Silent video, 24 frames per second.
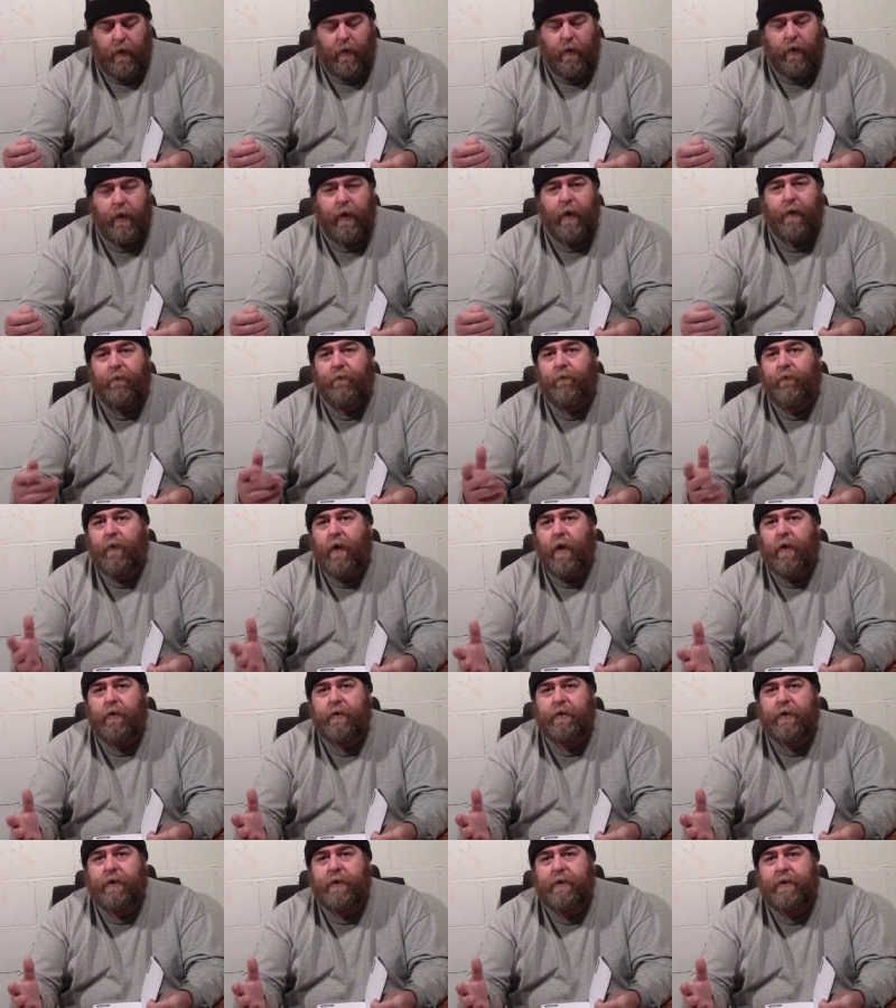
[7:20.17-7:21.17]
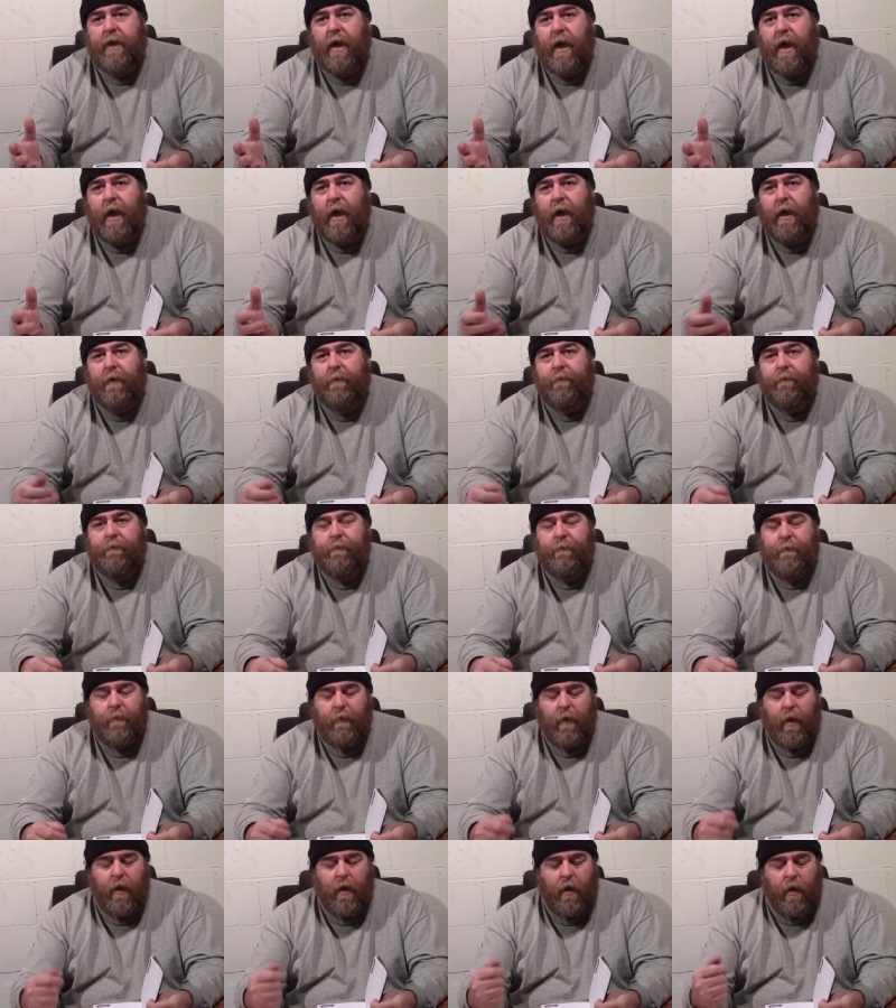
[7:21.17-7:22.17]
You got frozen time,
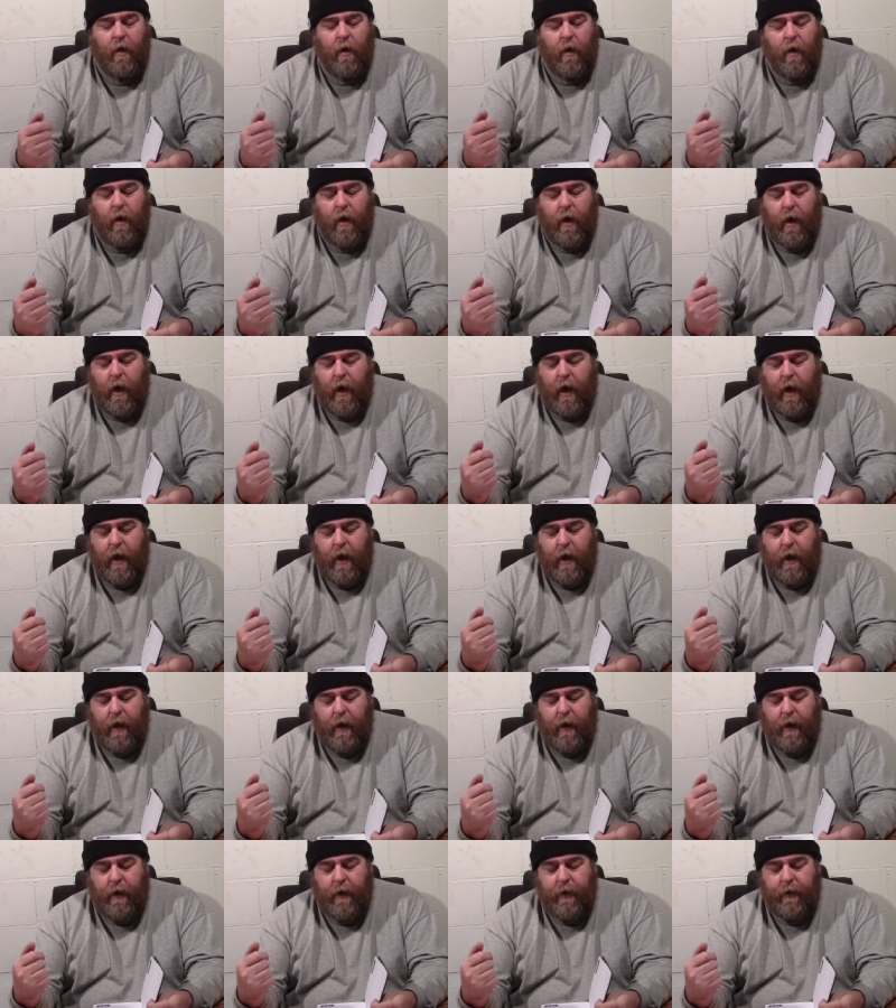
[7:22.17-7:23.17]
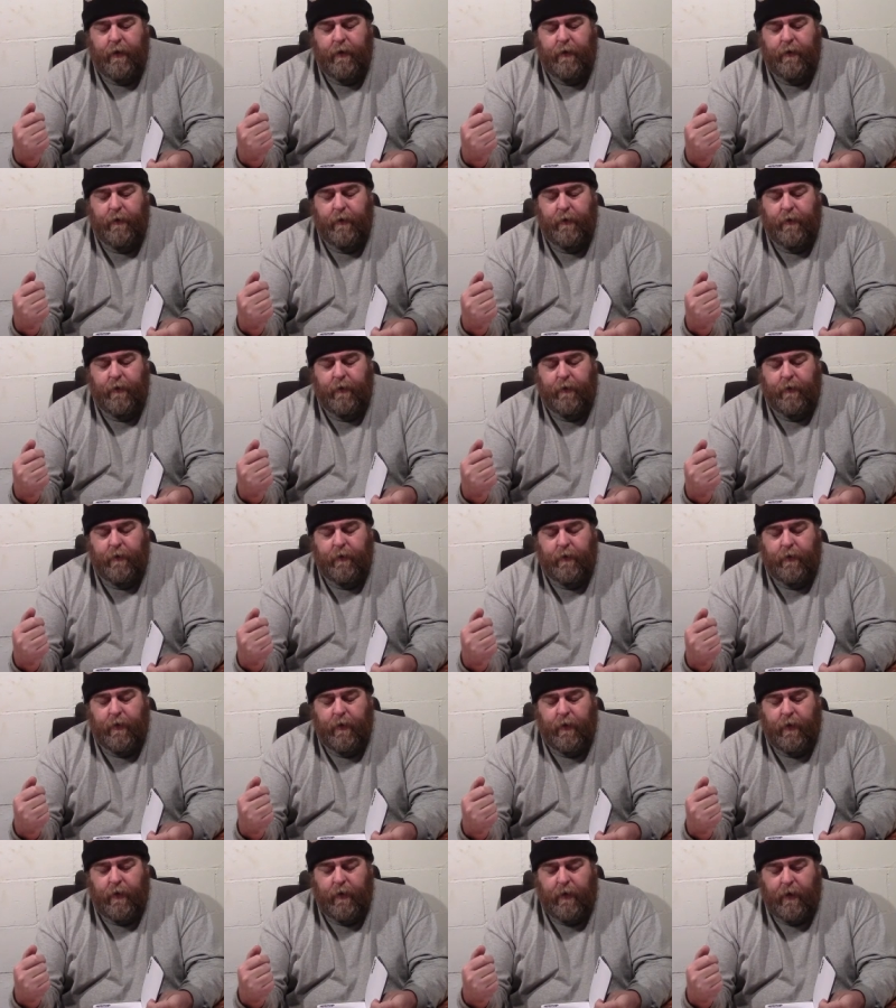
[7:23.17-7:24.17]
uh,
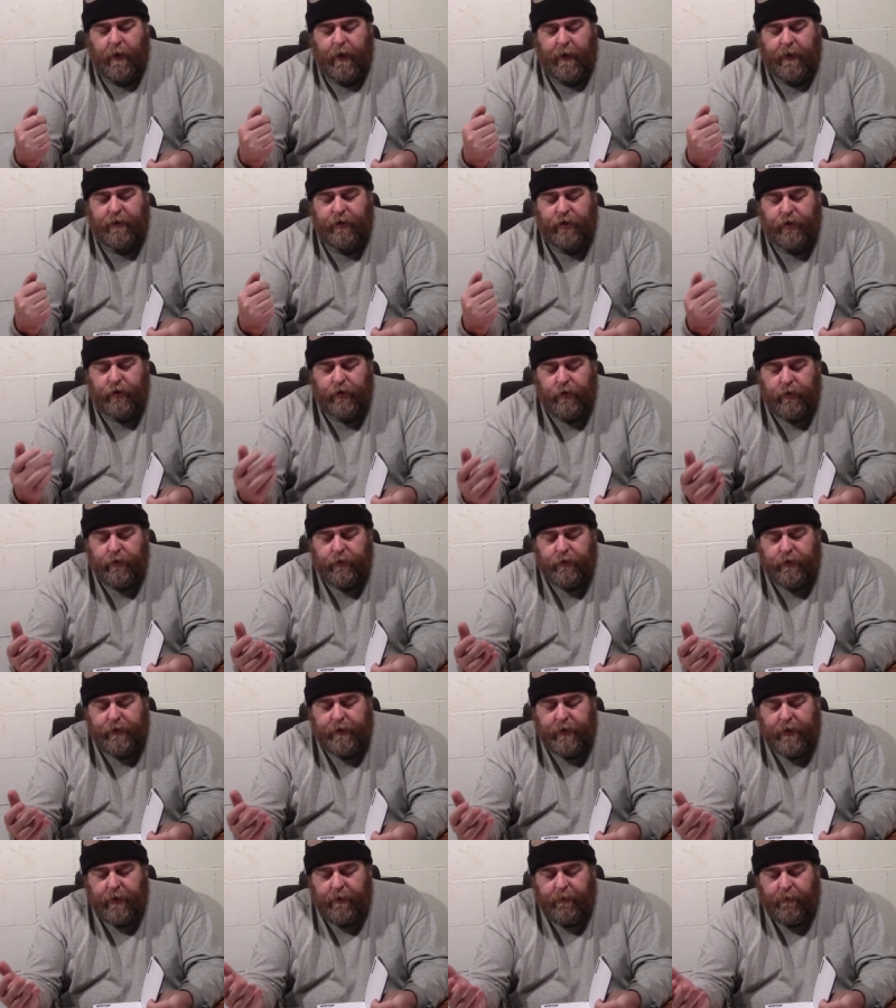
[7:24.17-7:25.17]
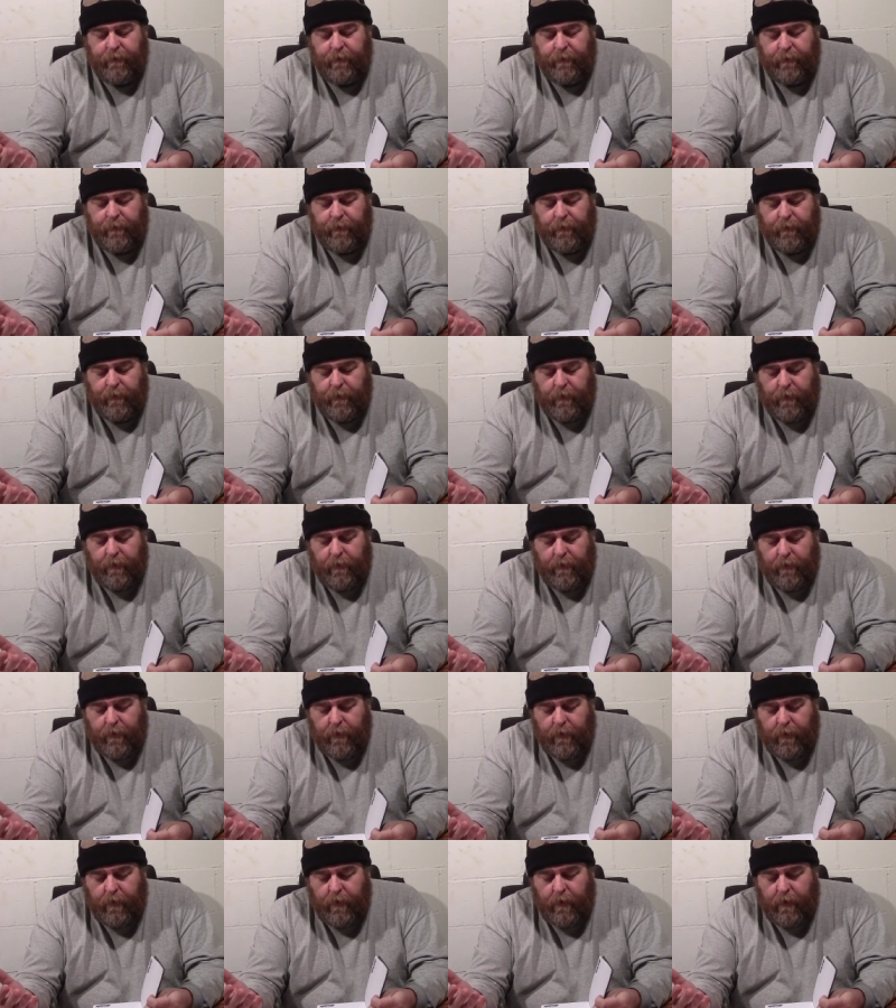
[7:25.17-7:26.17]
extrusive
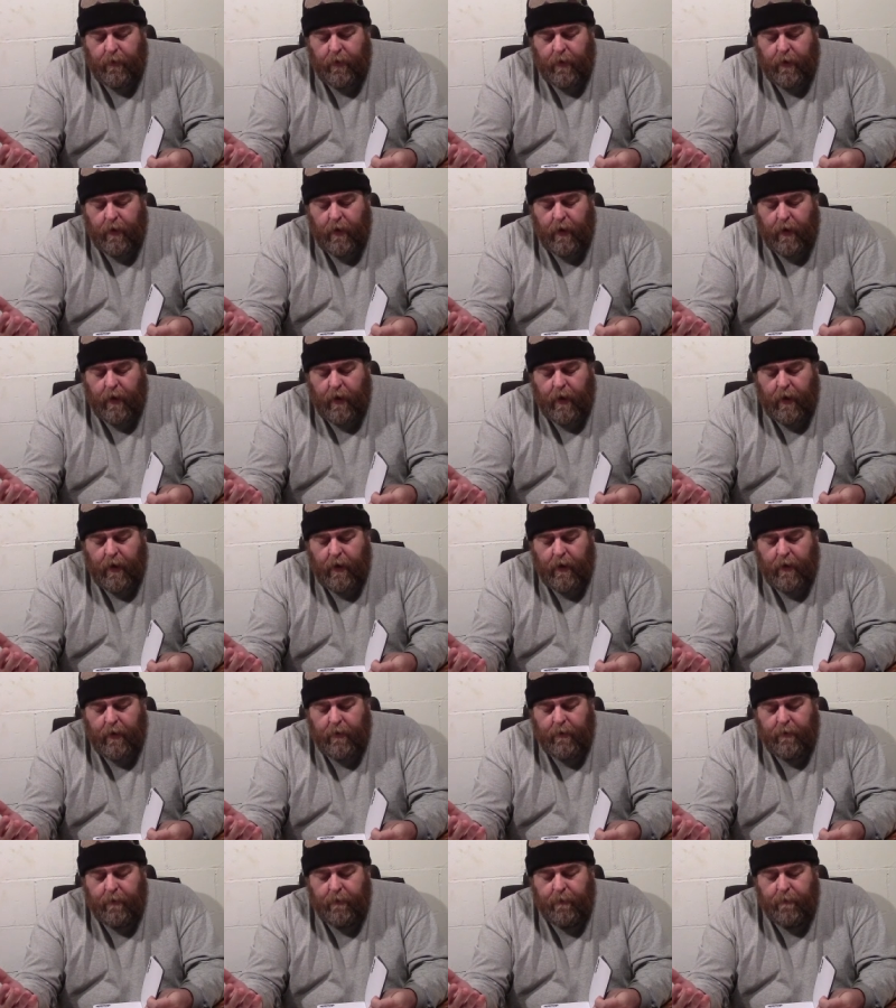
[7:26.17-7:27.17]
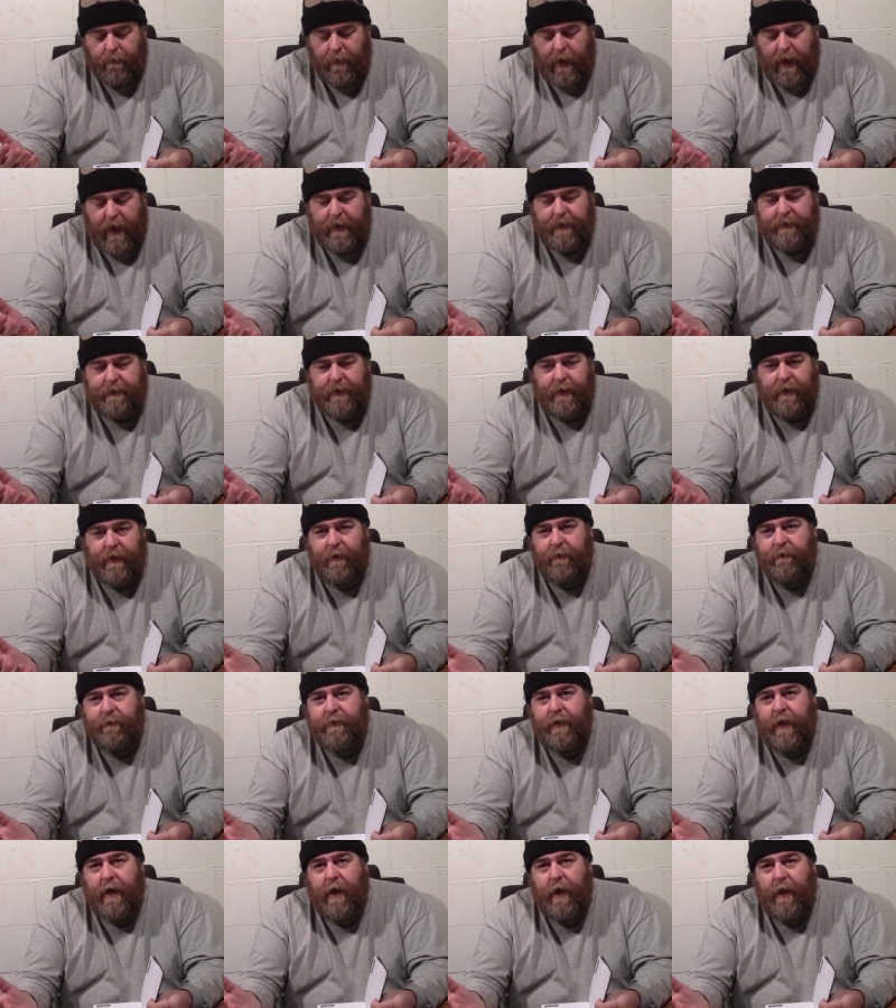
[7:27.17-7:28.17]
uh, passing of
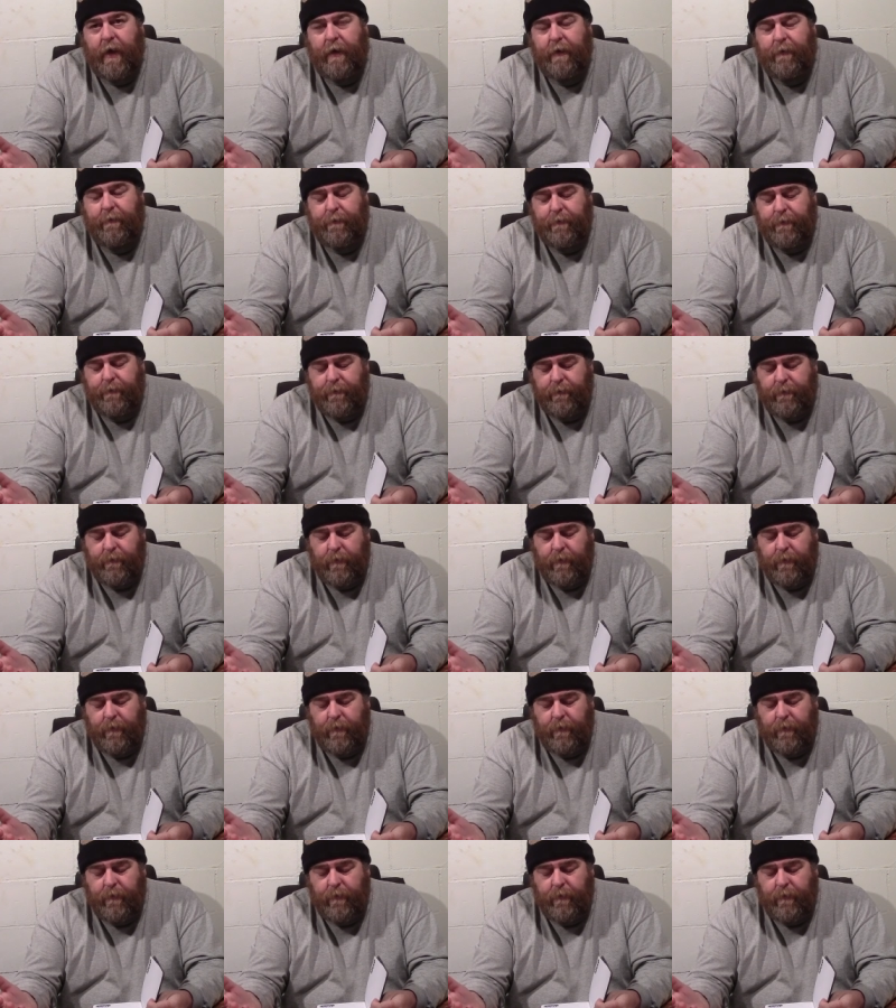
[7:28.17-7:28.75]
time,